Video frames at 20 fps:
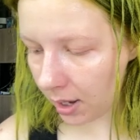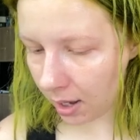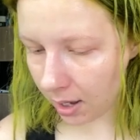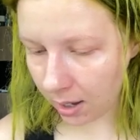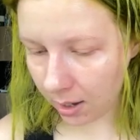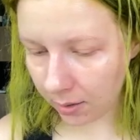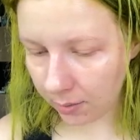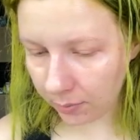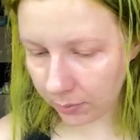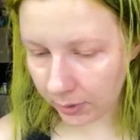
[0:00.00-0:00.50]

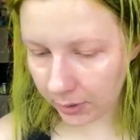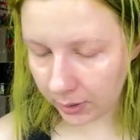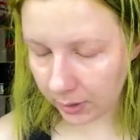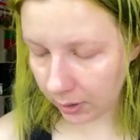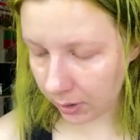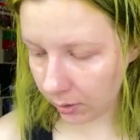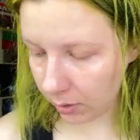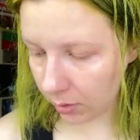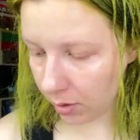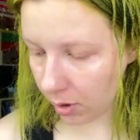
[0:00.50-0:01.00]
I'm gonna
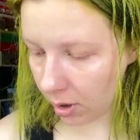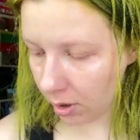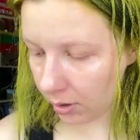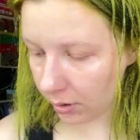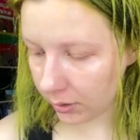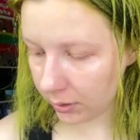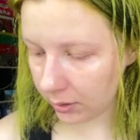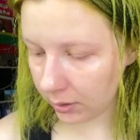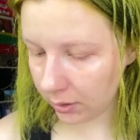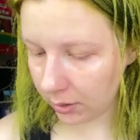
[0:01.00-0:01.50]
go
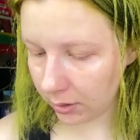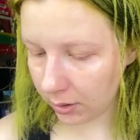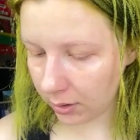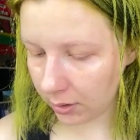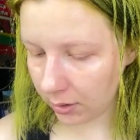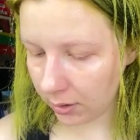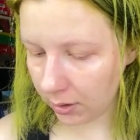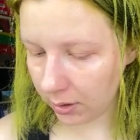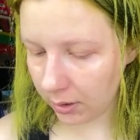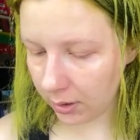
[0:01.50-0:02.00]
on
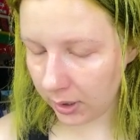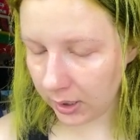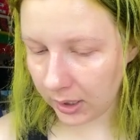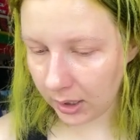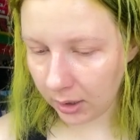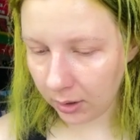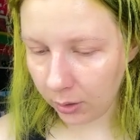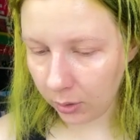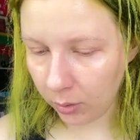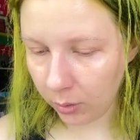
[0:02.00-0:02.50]

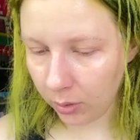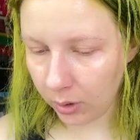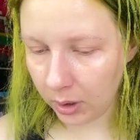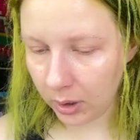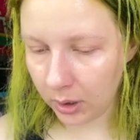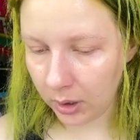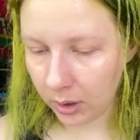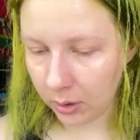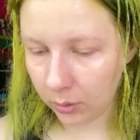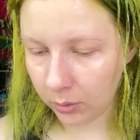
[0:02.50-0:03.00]
yellow
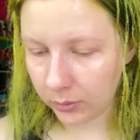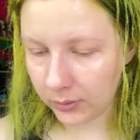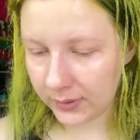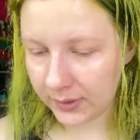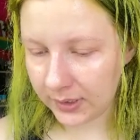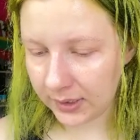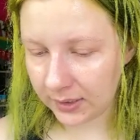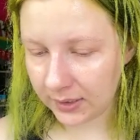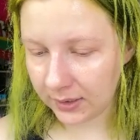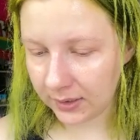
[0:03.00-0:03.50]
low
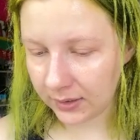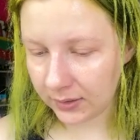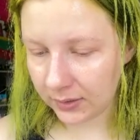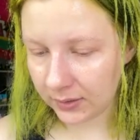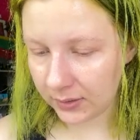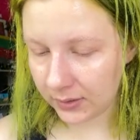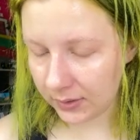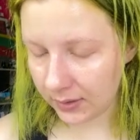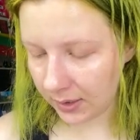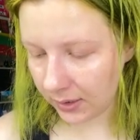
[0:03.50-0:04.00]

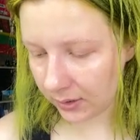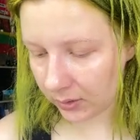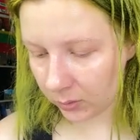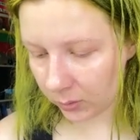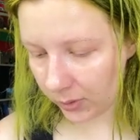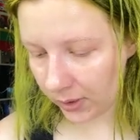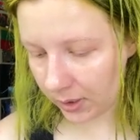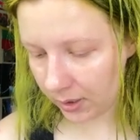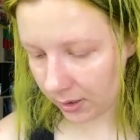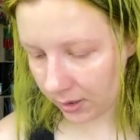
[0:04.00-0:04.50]
settings as
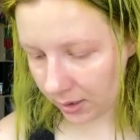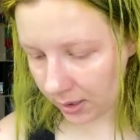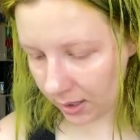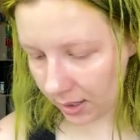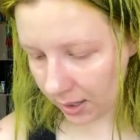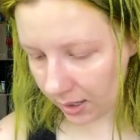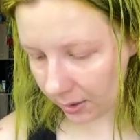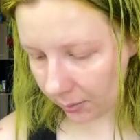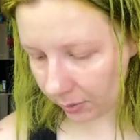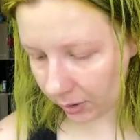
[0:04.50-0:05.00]
well,
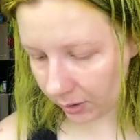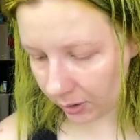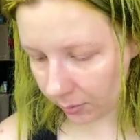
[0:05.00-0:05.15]
and I'm gonna